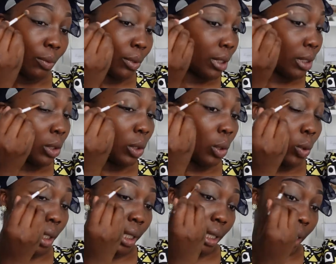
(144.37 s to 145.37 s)
just
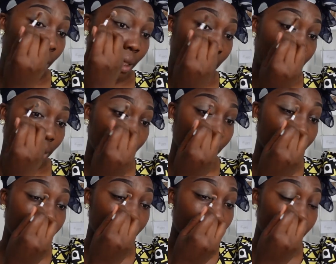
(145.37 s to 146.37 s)
looking
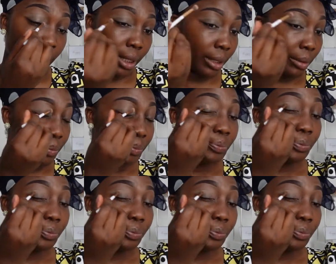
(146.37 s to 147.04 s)
looking looking